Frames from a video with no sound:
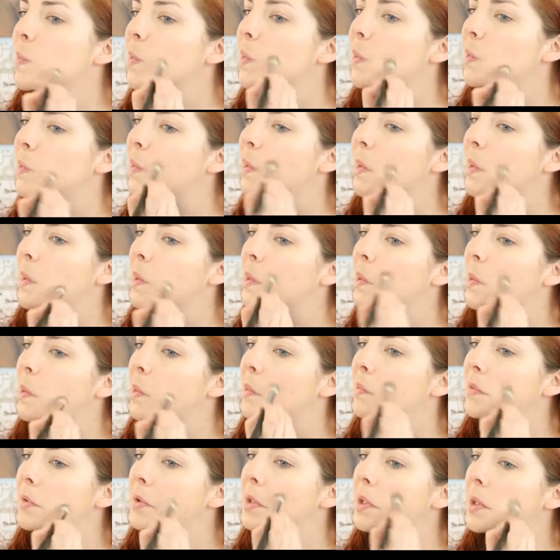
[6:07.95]
And then
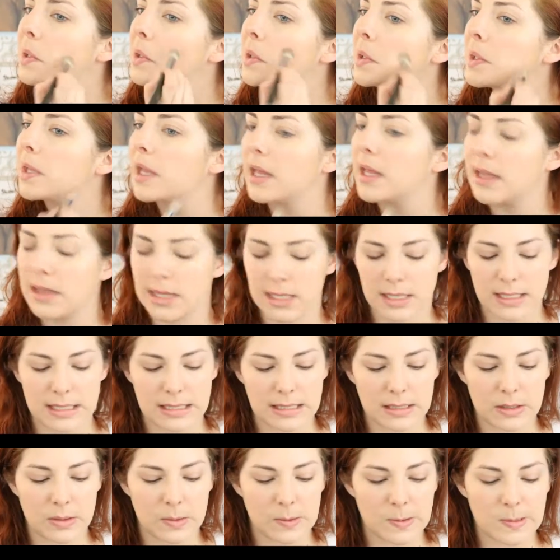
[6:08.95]
over here to get these
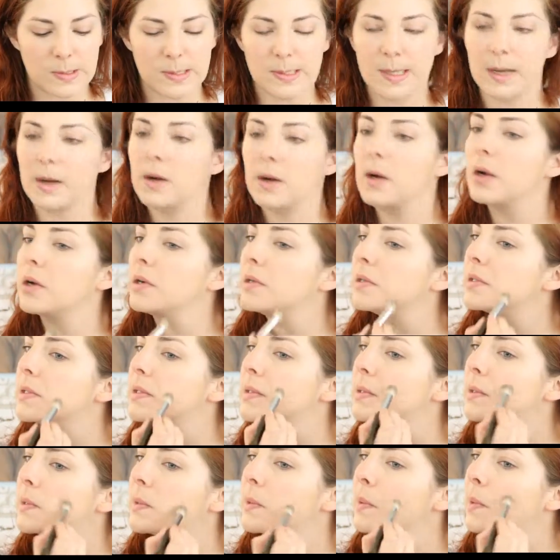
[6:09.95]
little
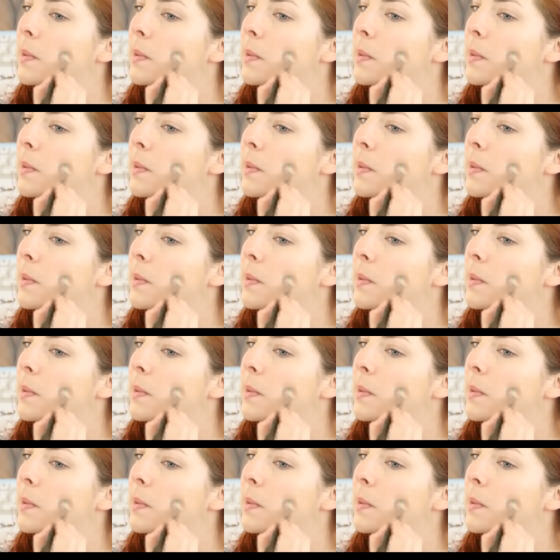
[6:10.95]
suckers.